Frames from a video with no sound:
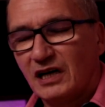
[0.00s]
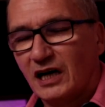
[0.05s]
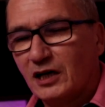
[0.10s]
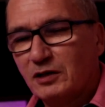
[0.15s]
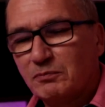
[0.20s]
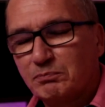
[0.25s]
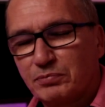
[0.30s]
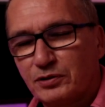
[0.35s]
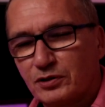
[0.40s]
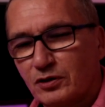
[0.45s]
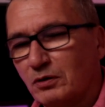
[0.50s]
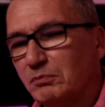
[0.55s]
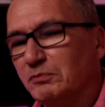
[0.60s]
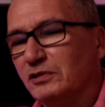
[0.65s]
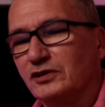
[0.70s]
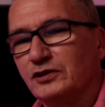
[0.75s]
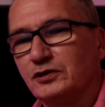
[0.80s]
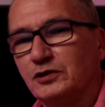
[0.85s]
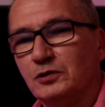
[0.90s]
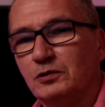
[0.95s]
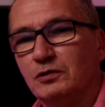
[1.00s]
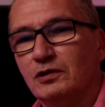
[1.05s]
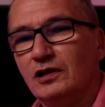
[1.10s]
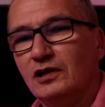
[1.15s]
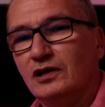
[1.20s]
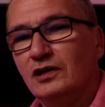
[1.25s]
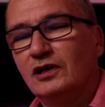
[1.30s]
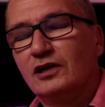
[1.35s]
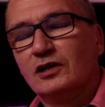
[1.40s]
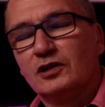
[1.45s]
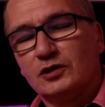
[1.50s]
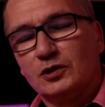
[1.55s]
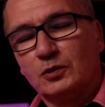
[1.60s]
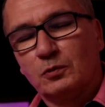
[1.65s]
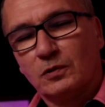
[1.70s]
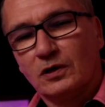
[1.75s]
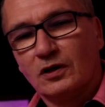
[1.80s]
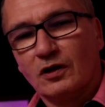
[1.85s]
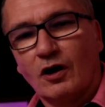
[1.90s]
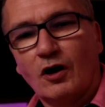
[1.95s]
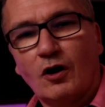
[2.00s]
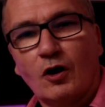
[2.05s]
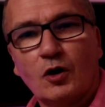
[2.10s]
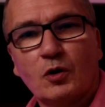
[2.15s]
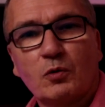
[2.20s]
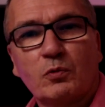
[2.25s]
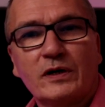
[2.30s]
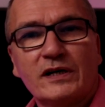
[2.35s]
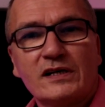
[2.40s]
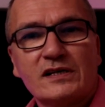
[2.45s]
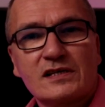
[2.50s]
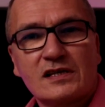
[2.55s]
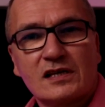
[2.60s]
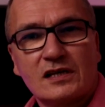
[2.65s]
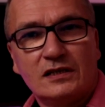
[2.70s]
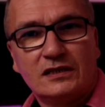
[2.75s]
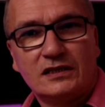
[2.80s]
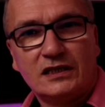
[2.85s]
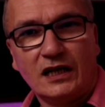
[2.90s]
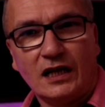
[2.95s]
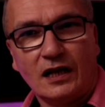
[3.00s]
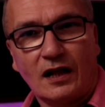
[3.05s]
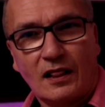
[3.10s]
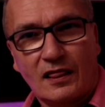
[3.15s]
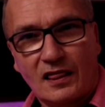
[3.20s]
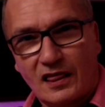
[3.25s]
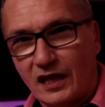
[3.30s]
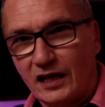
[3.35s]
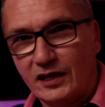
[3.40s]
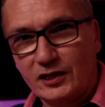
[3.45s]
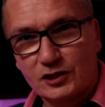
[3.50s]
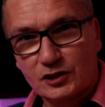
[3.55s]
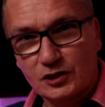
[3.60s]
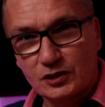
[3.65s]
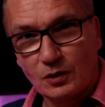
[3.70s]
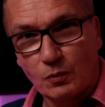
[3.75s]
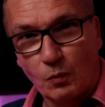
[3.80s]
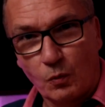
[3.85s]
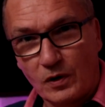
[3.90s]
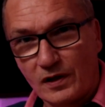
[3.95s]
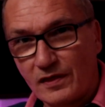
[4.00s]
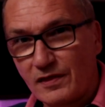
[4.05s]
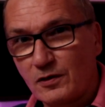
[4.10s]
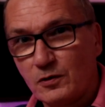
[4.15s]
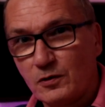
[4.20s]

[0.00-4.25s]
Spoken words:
I promise you, you will always take things with